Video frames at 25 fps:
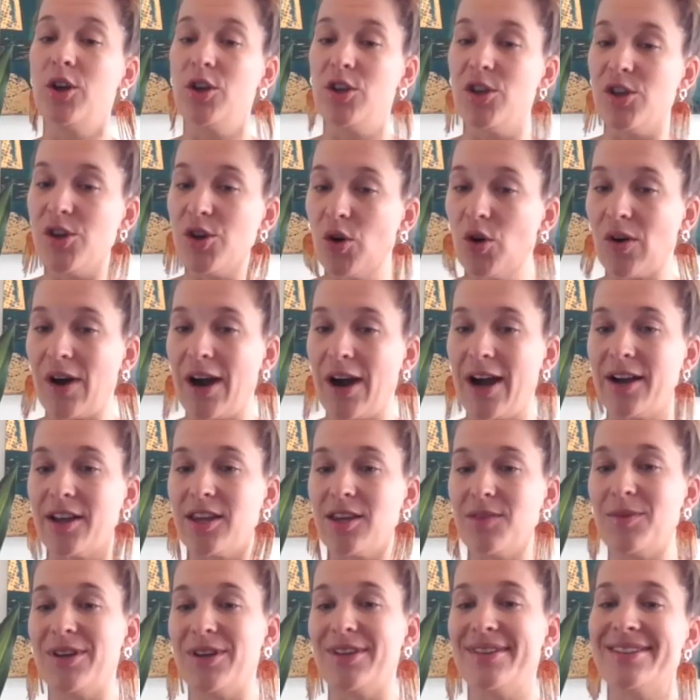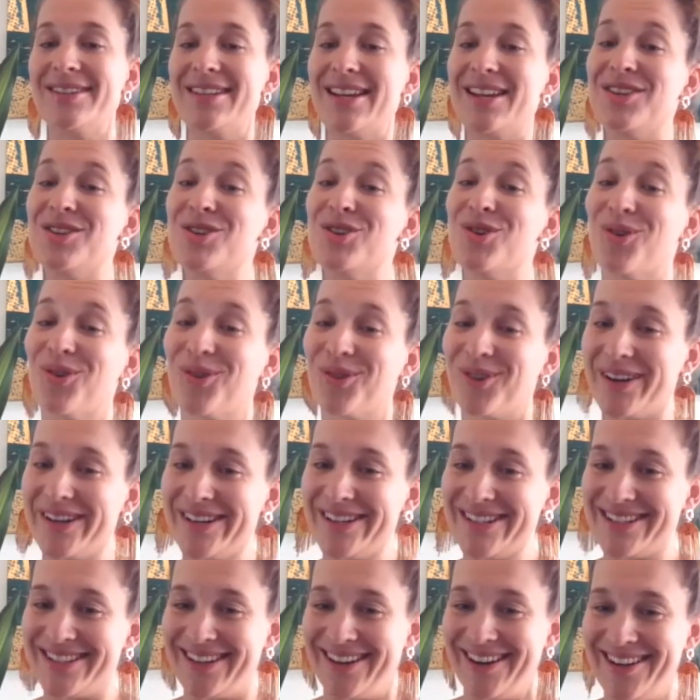your arguments and your
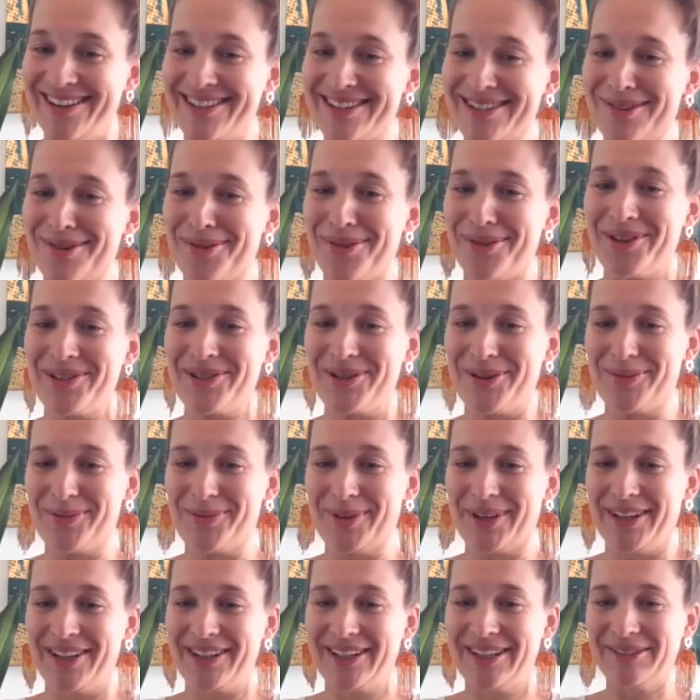insights on the topic.